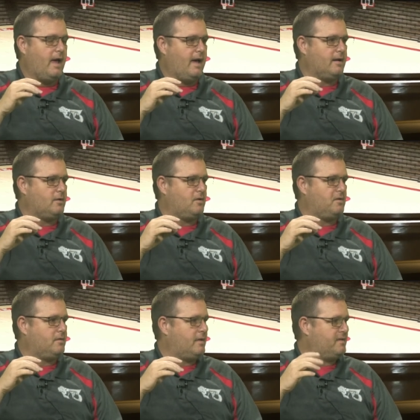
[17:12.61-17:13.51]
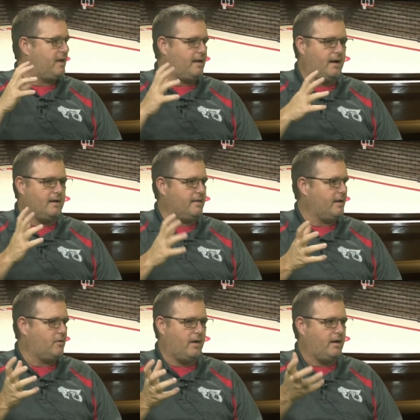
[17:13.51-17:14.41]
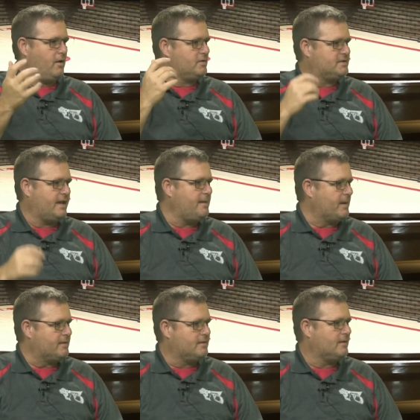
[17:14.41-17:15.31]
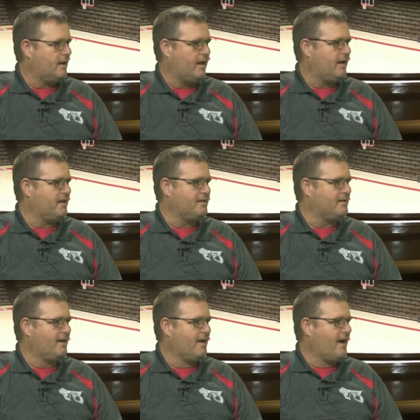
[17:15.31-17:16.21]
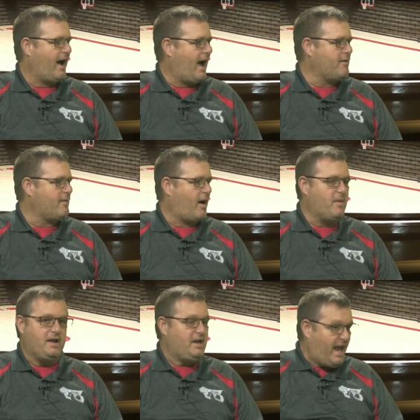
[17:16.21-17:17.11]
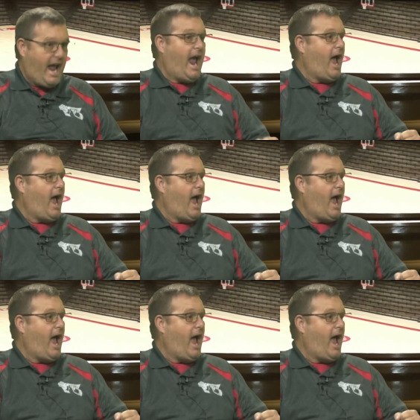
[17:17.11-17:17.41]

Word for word: And th- they kind of let Grant go slam it. And I, I went, yeah!